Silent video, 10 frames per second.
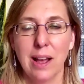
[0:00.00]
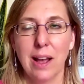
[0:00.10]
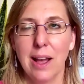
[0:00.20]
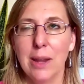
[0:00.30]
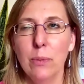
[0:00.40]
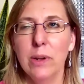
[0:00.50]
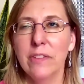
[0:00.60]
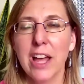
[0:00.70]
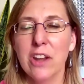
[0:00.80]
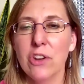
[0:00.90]
I would have
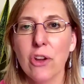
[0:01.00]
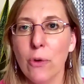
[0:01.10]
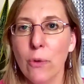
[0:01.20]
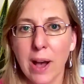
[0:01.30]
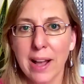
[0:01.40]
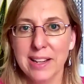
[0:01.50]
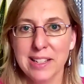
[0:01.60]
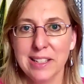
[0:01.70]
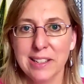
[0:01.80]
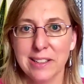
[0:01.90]
had no
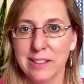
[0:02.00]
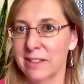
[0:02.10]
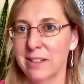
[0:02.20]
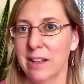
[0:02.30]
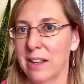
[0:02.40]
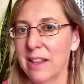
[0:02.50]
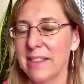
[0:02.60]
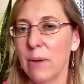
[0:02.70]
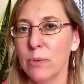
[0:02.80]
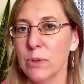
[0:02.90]
idea that that
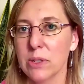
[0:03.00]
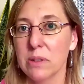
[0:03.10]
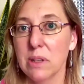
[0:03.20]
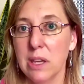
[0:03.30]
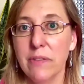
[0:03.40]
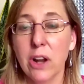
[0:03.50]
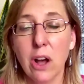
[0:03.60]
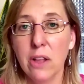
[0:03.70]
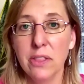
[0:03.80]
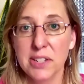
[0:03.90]
was even
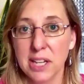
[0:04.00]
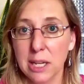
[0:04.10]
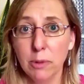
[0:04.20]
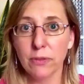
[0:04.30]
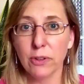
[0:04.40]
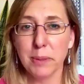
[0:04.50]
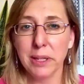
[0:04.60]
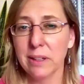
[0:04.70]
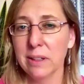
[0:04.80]
on the table for me.